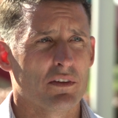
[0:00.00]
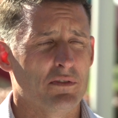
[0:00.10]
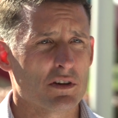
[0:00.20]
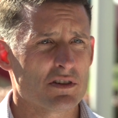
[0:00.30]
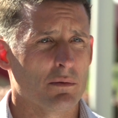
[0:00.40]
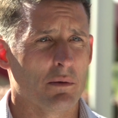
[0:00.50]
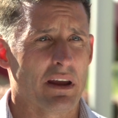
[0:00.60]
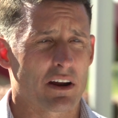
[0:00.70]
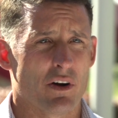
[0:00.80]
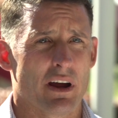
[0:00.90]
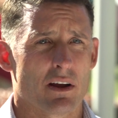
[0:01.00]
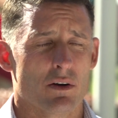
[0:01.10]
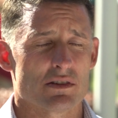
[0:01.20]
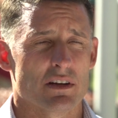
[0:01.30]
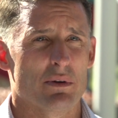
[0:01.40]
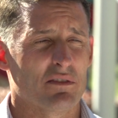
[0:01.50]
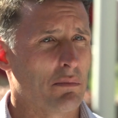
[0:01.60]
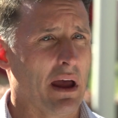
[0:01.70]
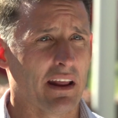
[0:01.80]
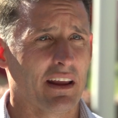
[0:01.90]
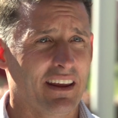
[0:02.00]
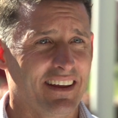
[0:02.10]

The first time I met Craig, I was in a bit of a panic